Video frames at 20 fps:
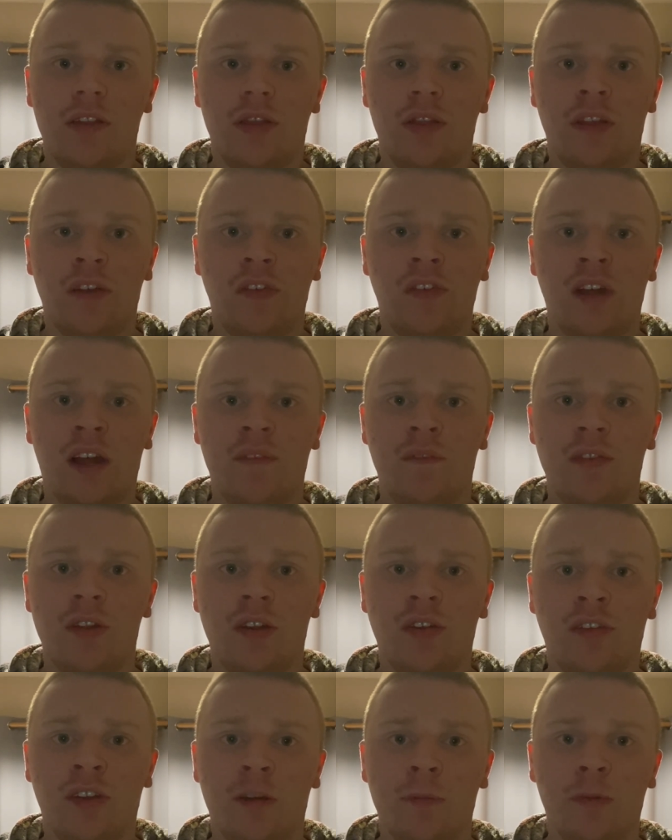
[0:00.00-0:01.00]
This time for
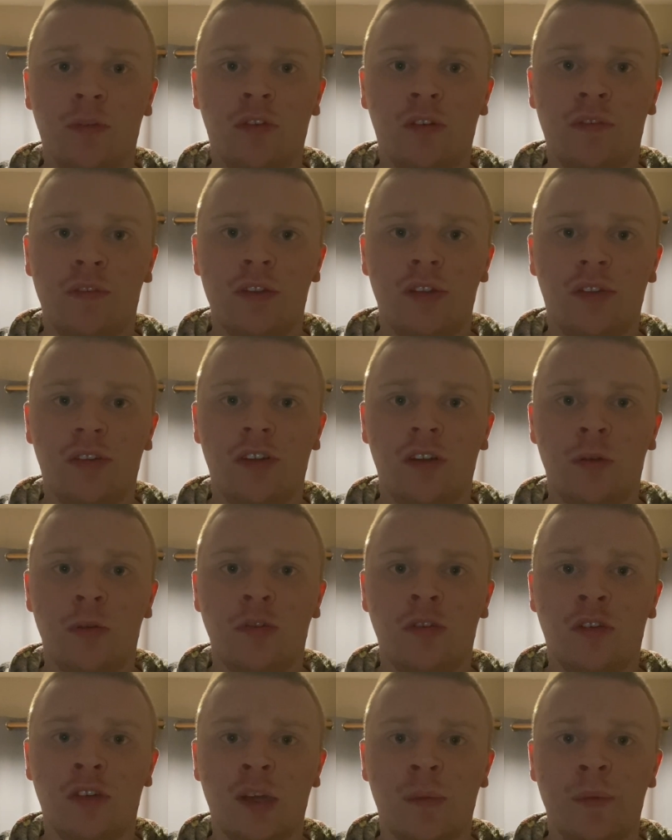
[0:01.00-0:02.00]
this new episode for this
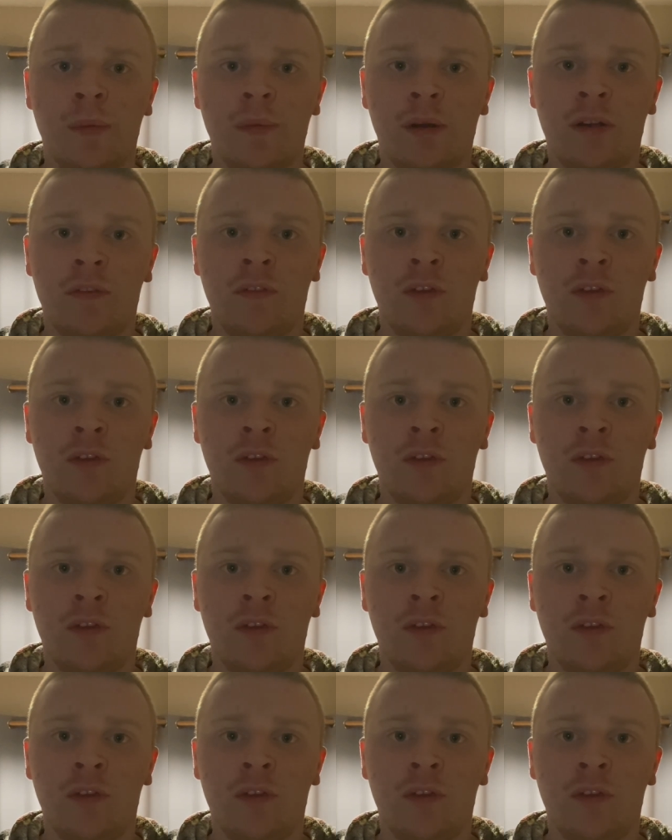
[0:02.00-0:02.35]
series is going to be my